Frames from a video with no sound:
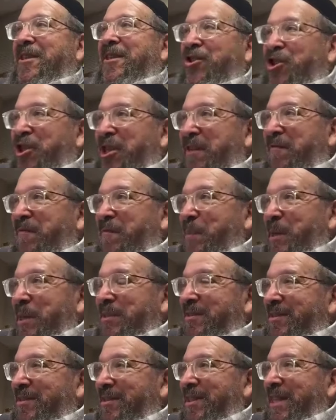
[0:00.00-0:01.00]

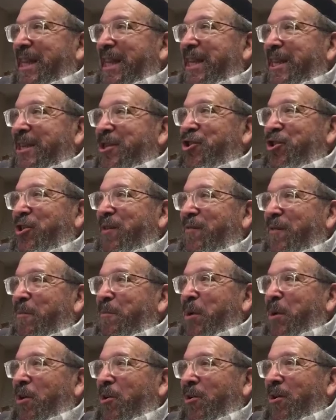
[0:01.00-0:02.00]
achievements that a yeshiva
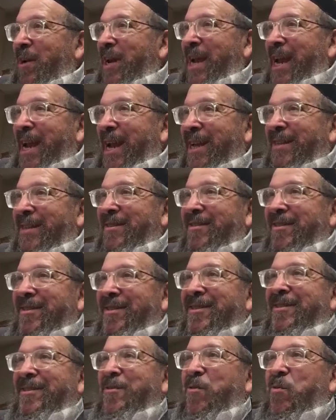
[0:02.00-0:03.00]
bacher
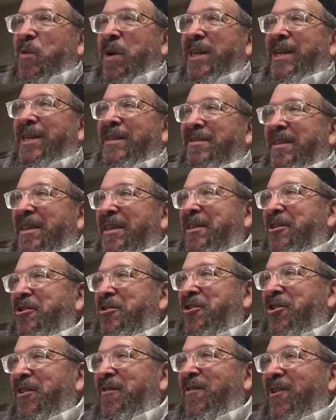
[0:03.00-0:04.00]
has when he's in
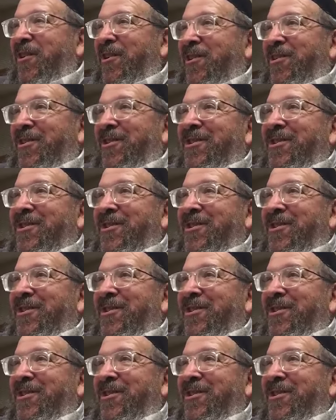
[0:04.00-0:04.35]
yeshiva.